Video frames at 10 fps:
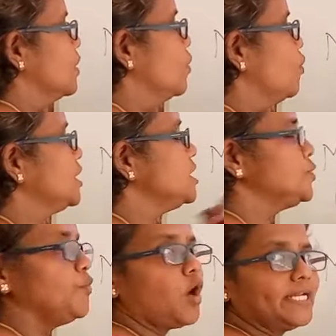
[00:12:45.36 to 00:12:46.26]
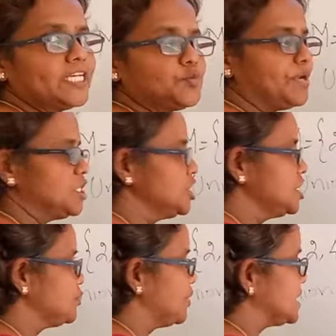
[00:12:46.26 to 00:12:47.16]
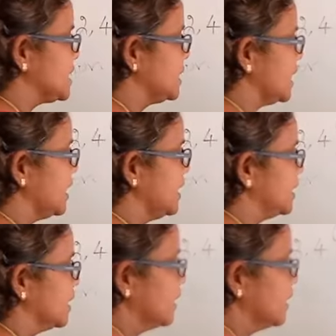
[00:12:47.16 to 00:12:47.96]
What expression is present there?